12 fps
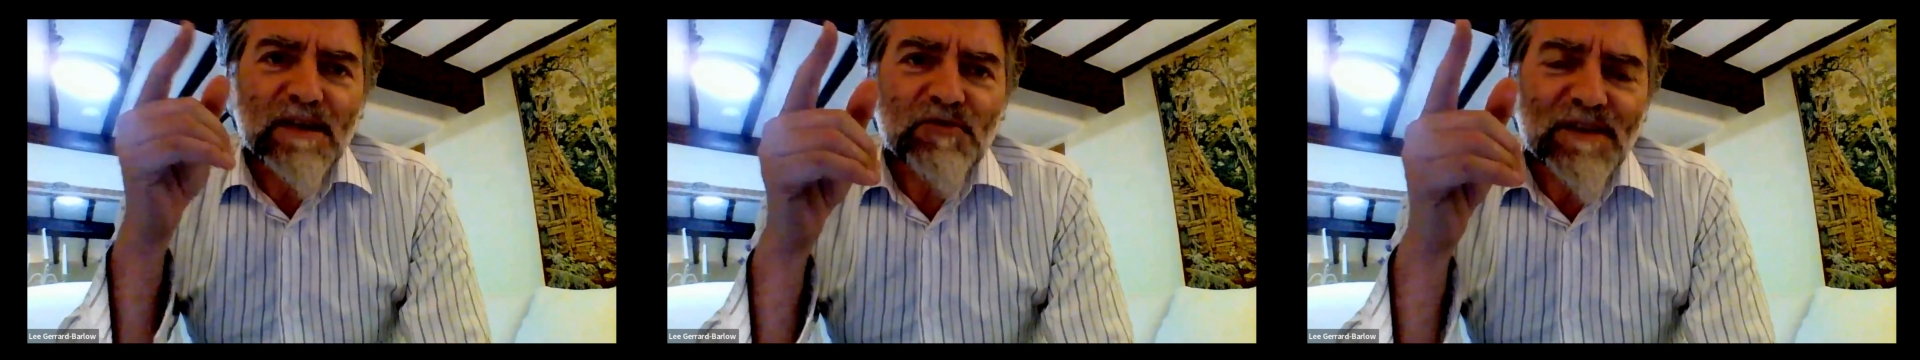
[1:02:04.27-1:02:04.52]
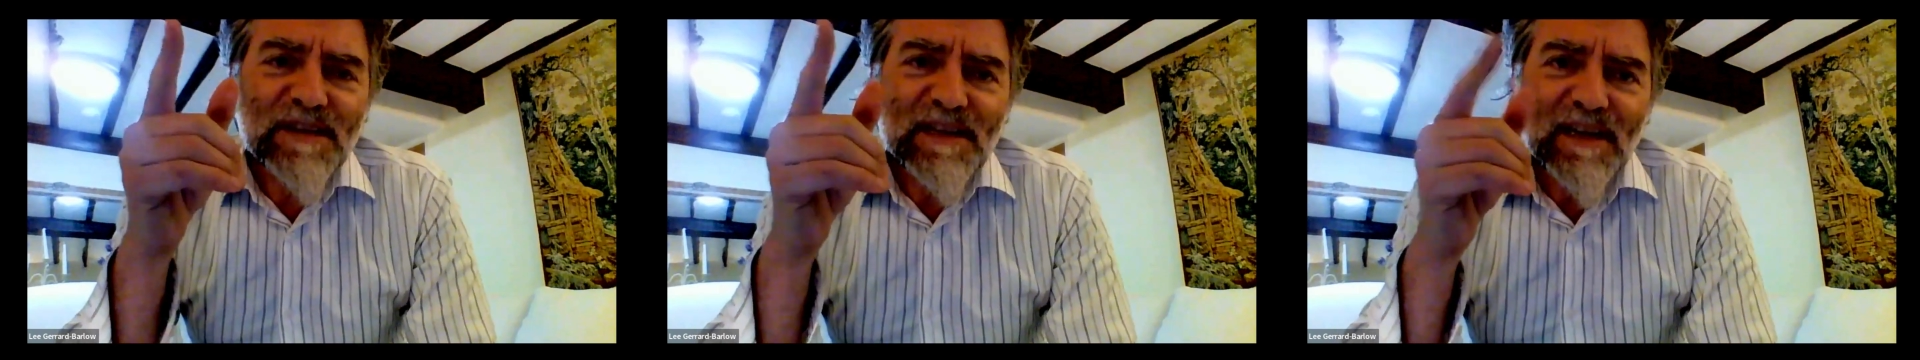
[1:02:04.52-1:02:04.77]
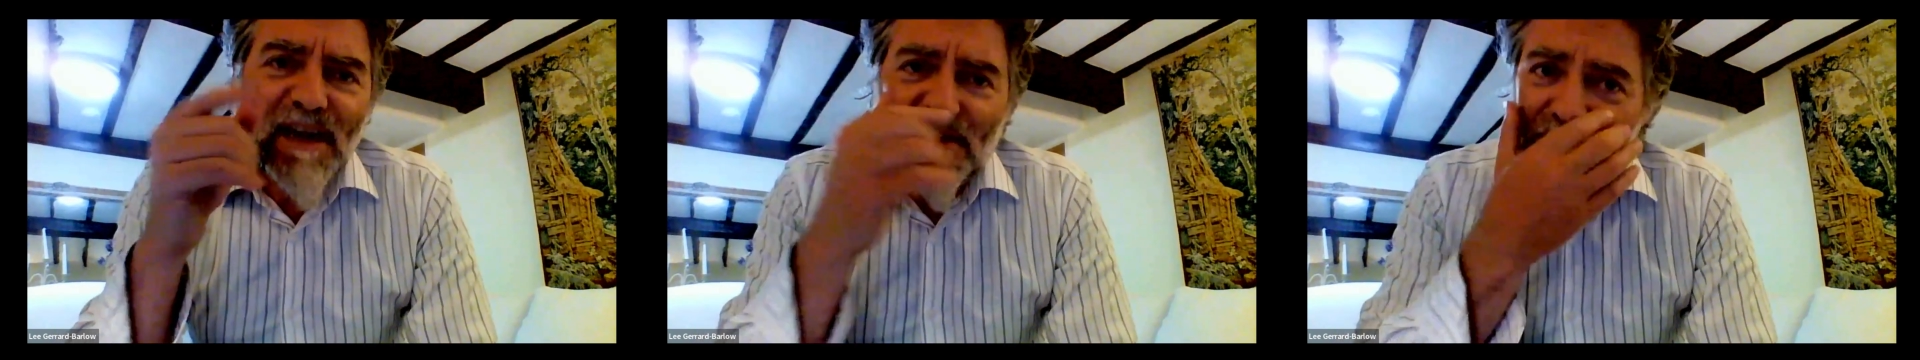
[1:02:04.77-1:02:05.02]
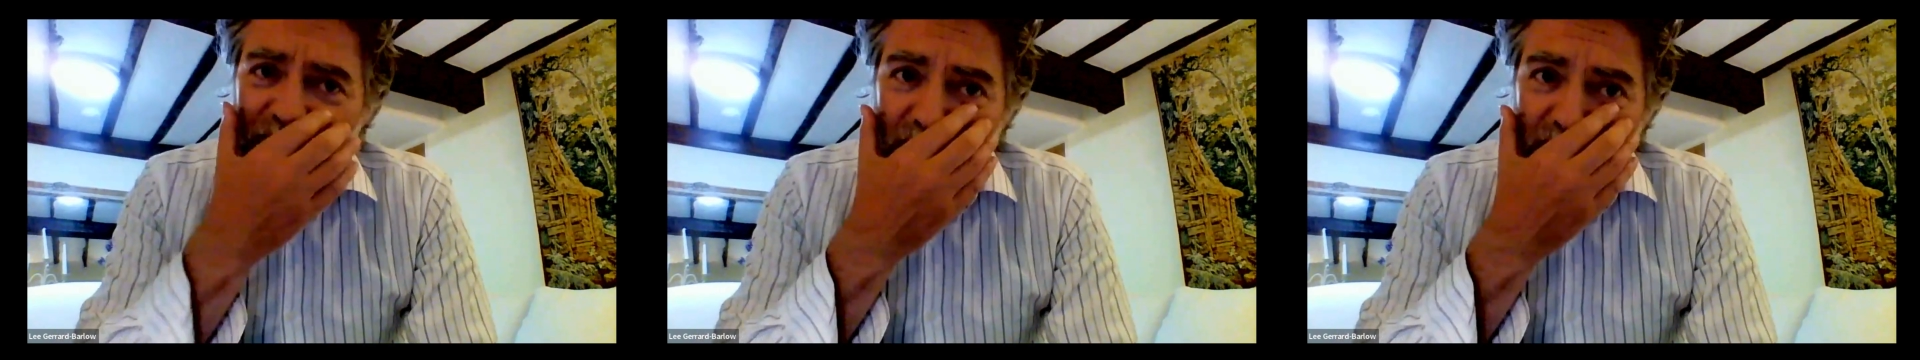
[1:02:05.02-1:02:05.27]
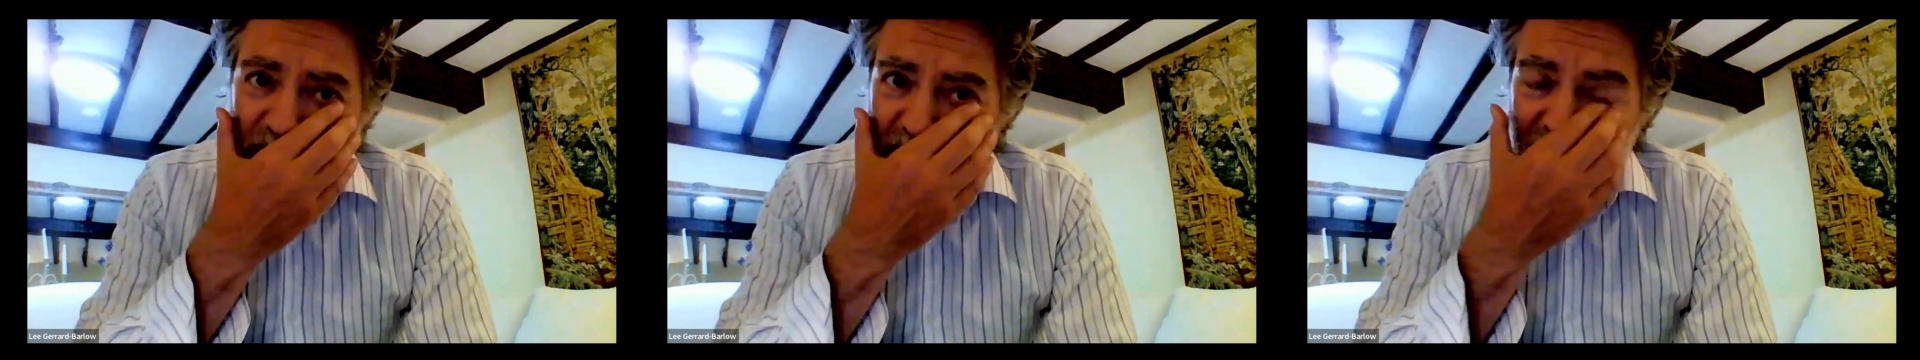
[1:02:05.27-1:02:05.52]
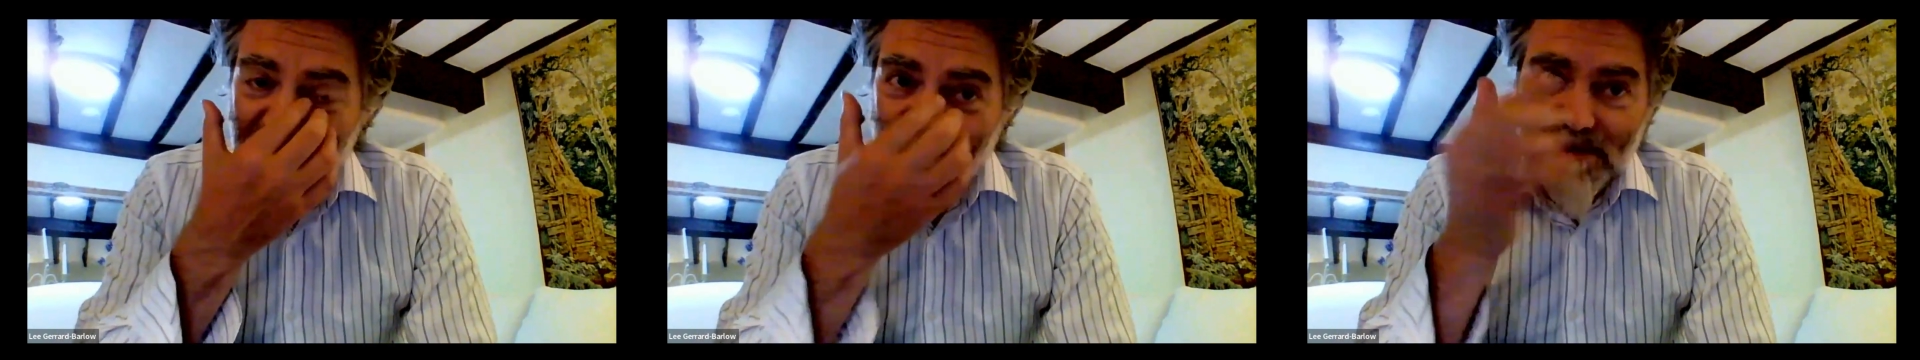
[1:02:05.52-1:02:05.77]
interesting, Cath. Sorry
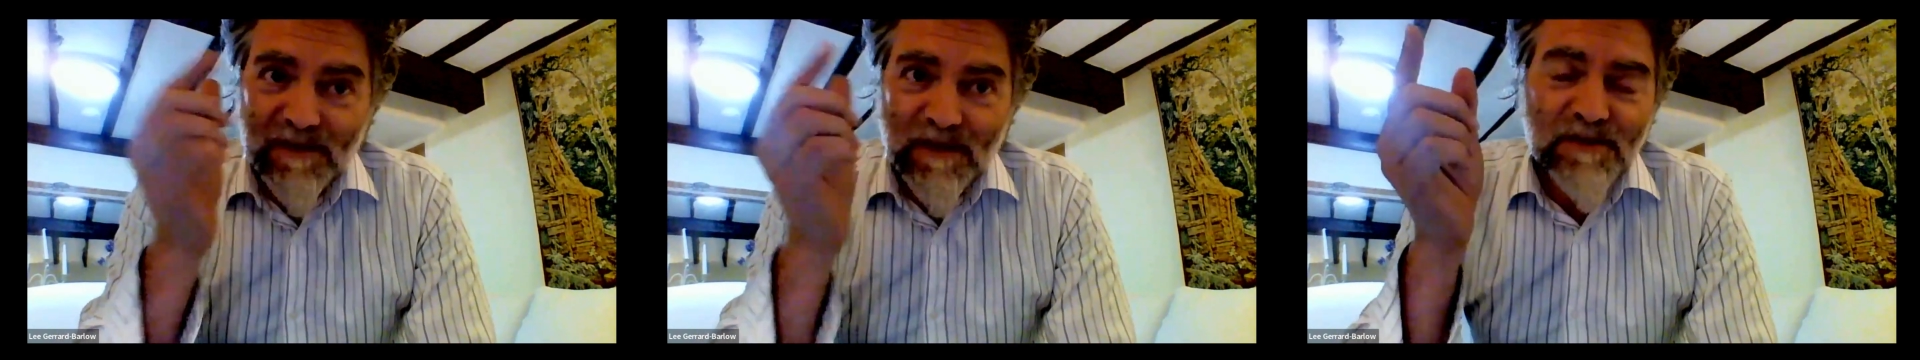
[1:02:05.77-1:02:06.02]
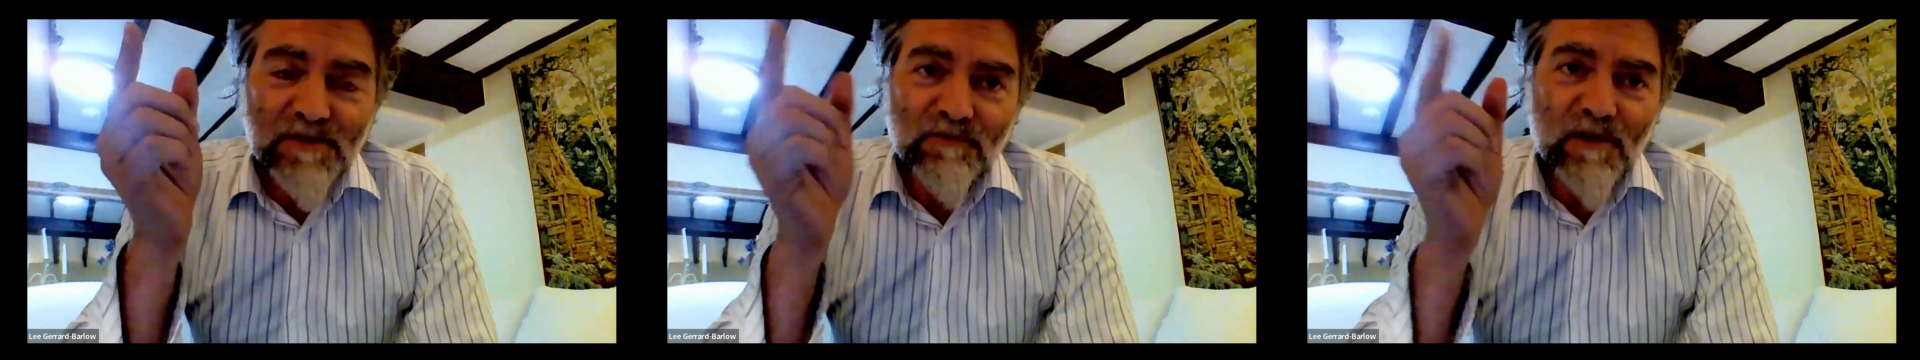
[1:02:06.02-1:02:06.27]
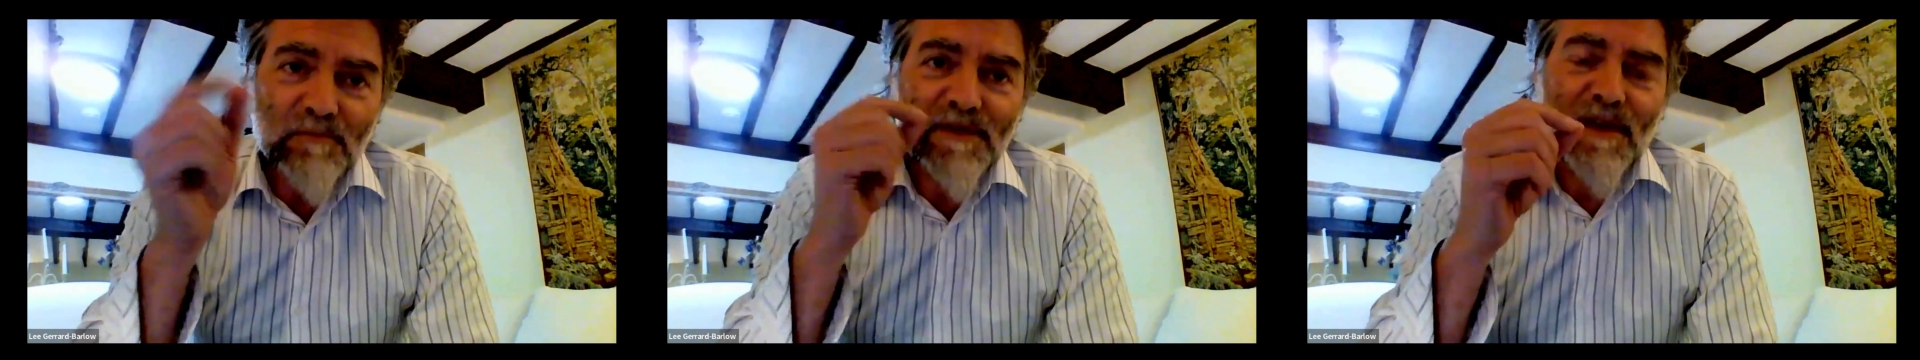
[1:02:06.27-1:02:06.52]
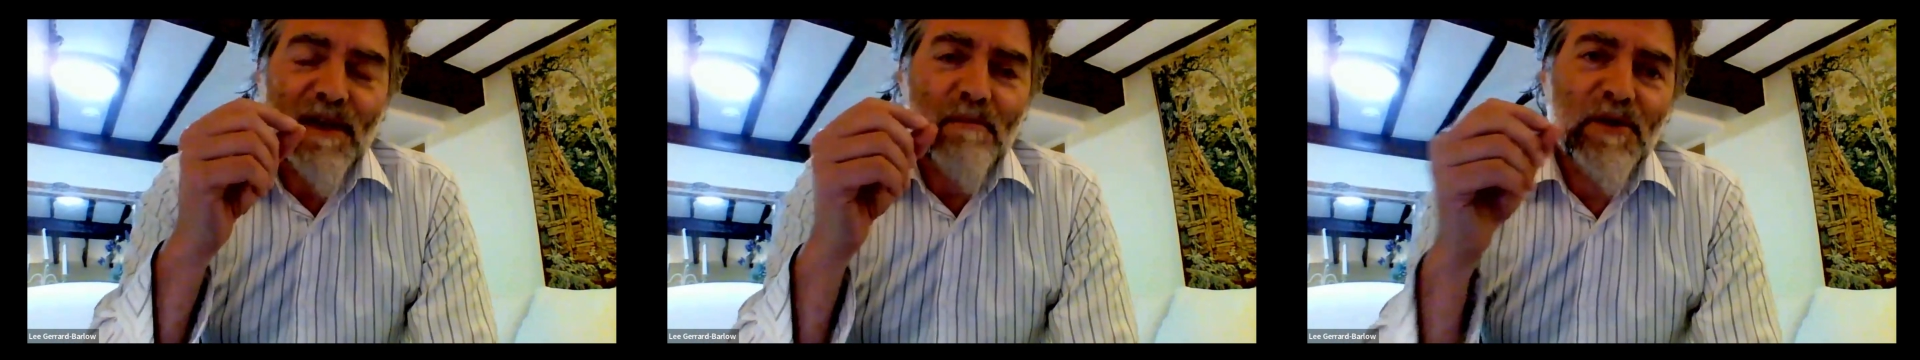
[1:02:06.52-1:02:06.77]
to interrupt there,